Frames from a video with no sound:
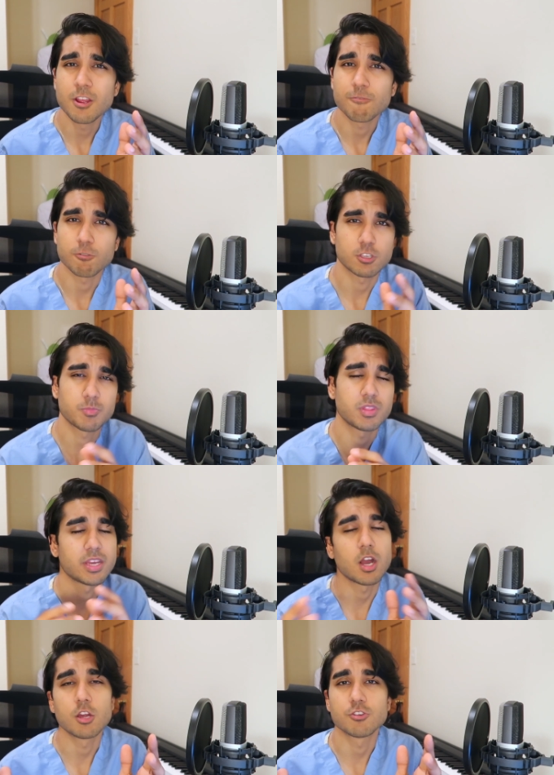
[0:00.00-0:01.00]
for something
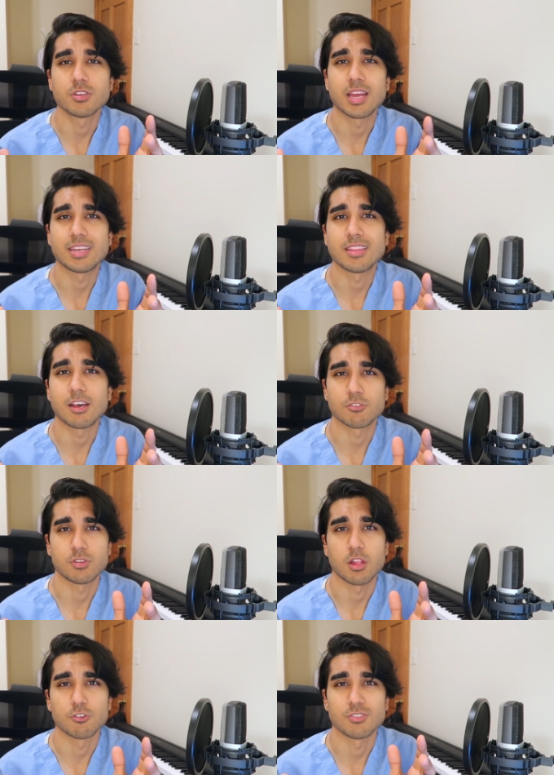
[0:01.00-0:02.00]
like one hundred ninety thousand
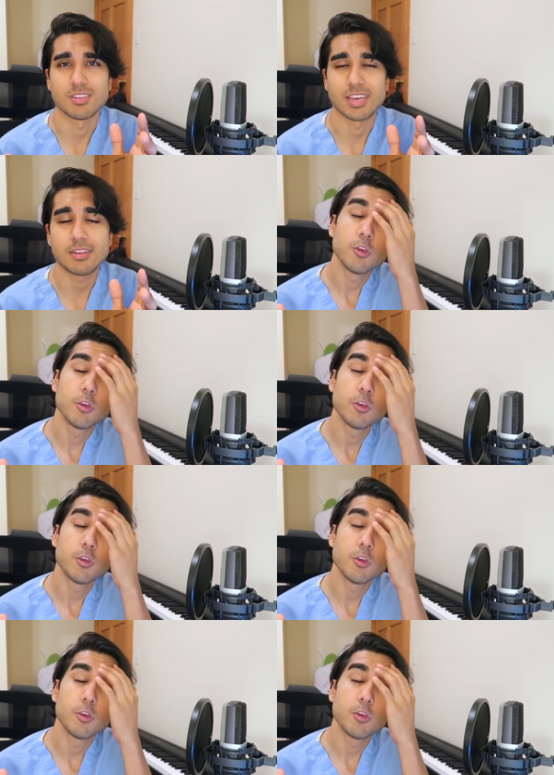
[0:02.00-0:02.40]
dollars in debt,